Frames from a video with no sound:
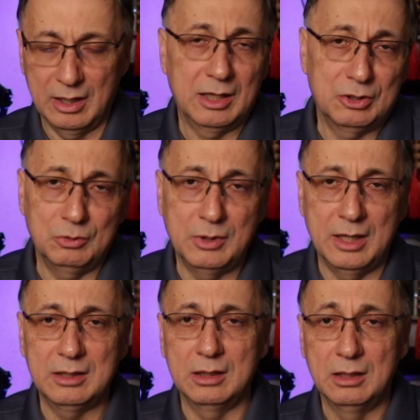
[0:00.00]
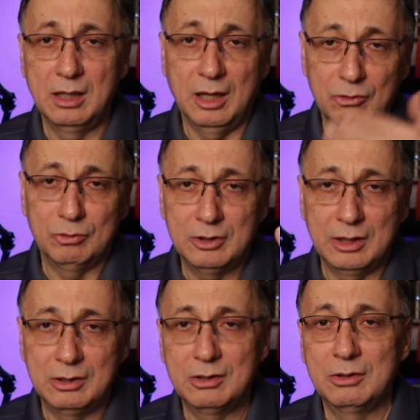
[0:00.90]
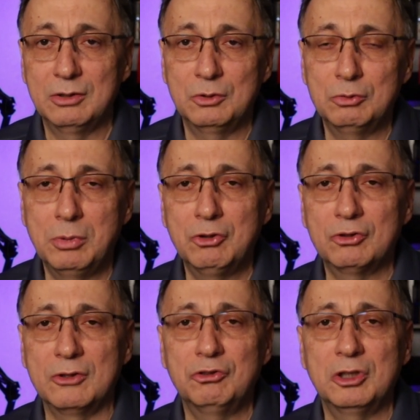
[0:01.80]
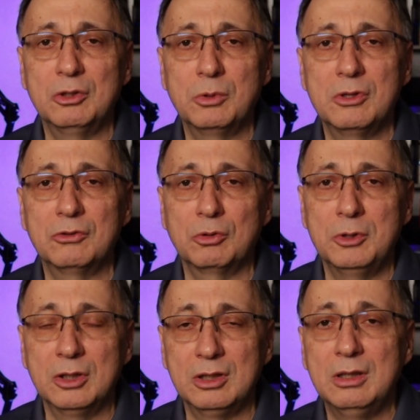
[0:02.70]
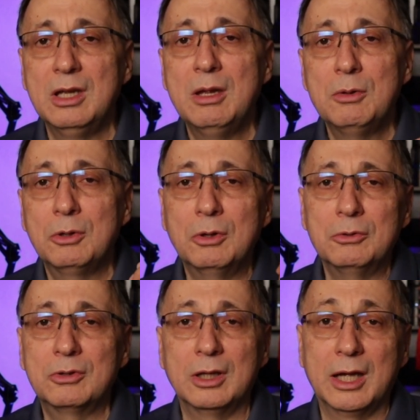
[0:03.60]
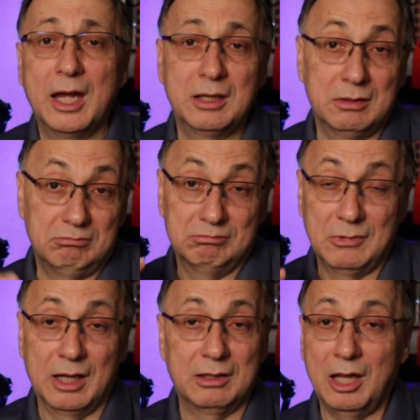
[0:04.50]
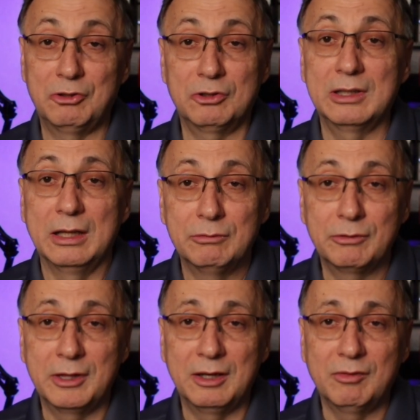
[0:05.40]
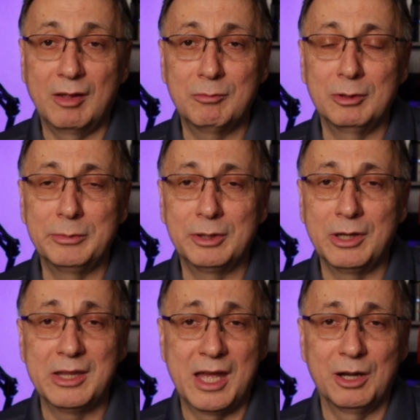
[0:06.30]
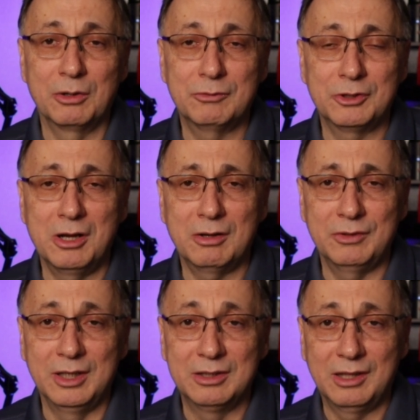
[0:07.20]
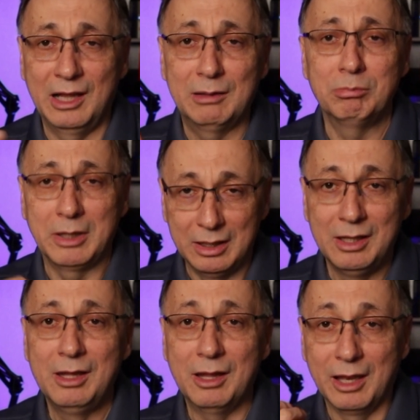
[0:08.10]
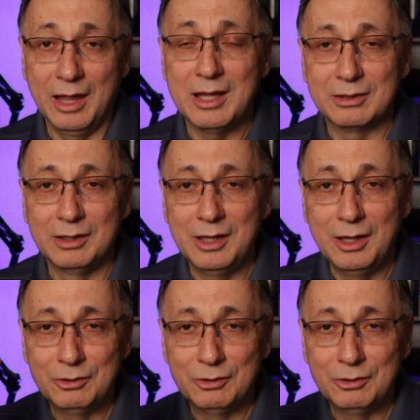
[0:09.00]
I like to do that and actually take good pictures and sharing with this community because I just love 35mm and analog photography. It helped me a lot.